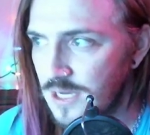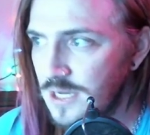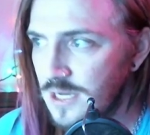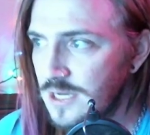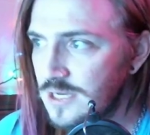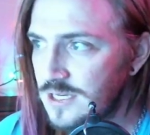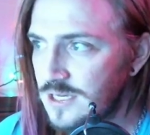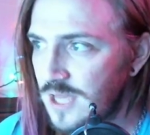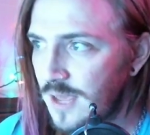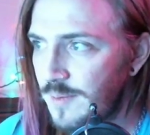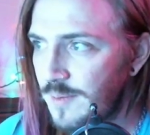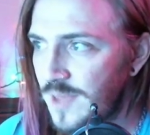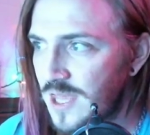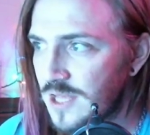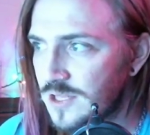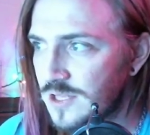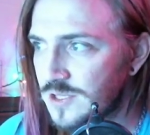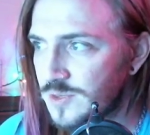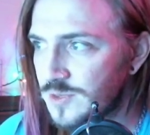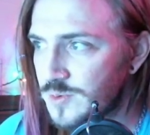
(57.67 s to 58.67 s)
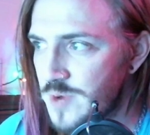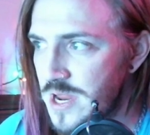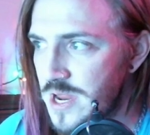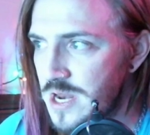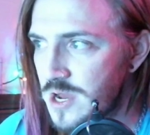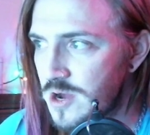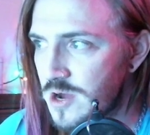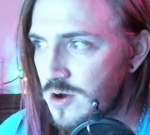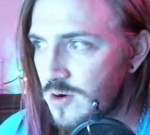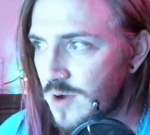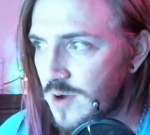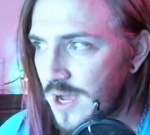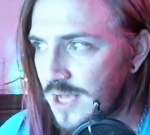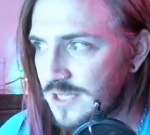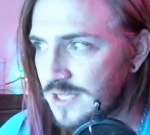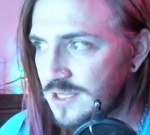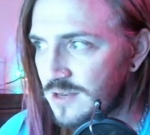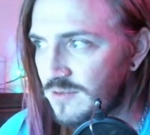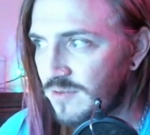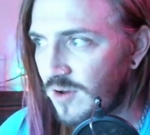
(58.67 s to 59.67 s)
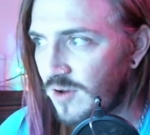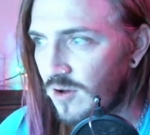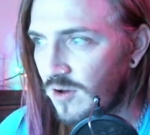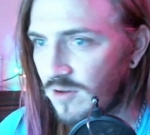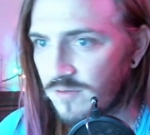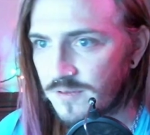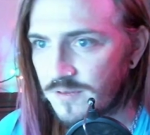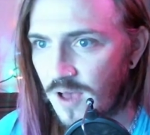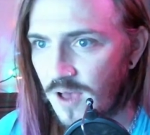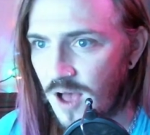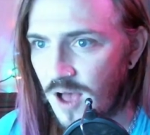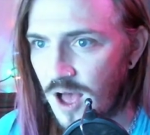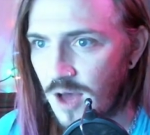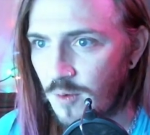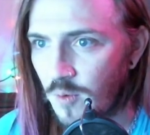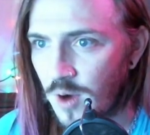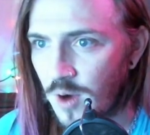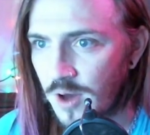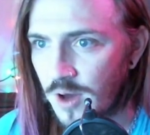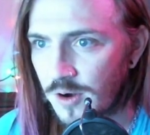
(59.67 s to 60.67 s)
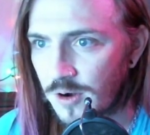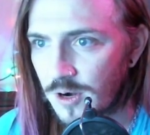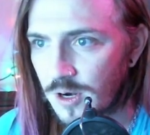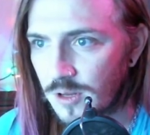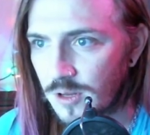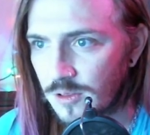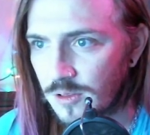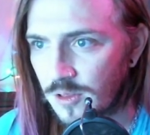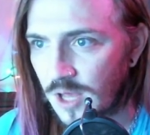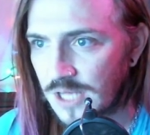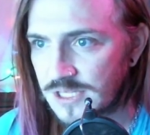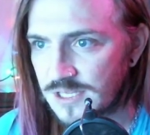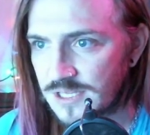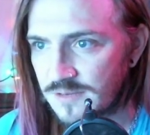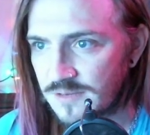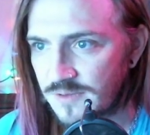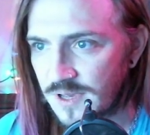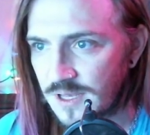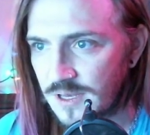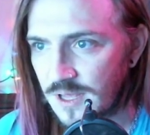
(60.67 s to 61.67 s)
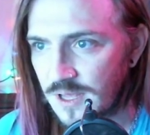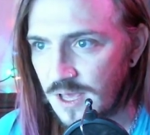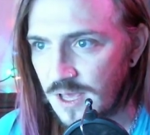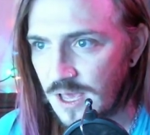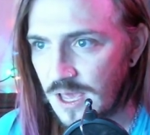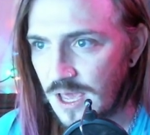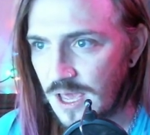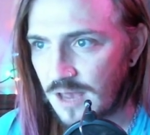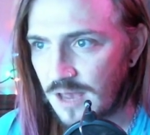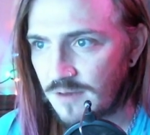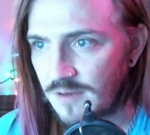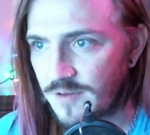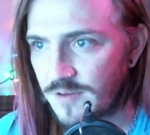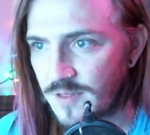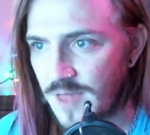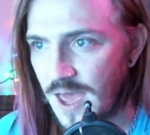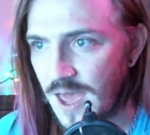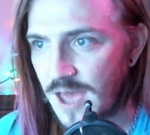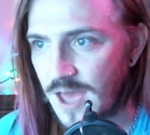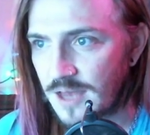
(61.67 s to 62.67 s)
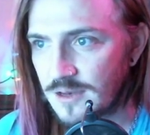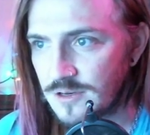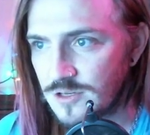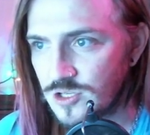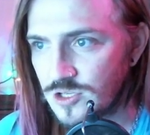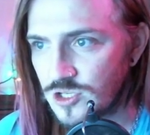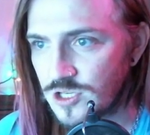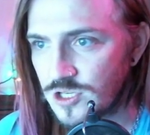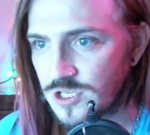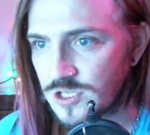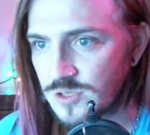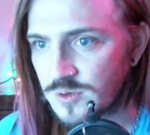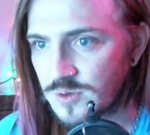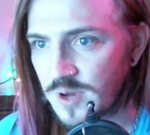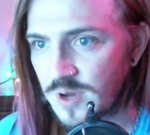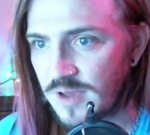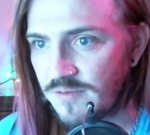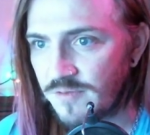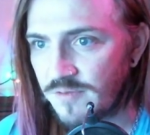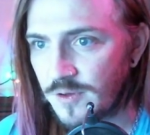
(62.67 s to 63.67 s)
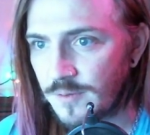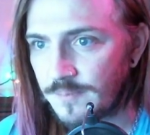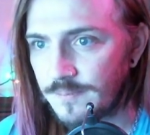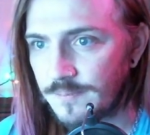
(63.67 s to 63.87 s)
Damien's Reno has involved hot water, lots of it, and for that she is grateful.